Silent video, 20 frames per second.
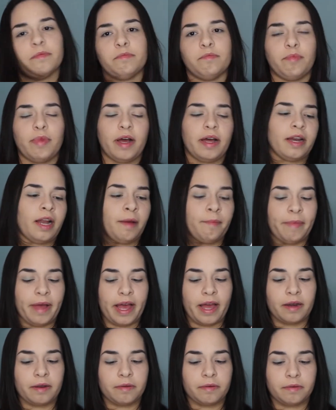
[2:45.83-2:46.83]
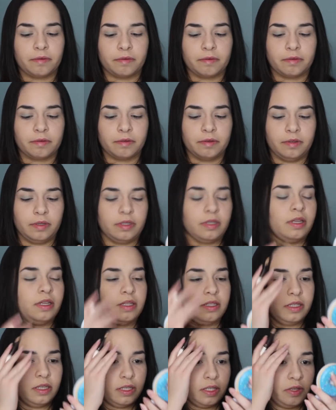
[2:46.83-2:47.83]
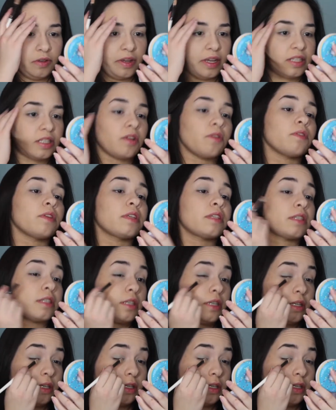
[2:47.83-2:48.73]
but I'm bad. You guys know this.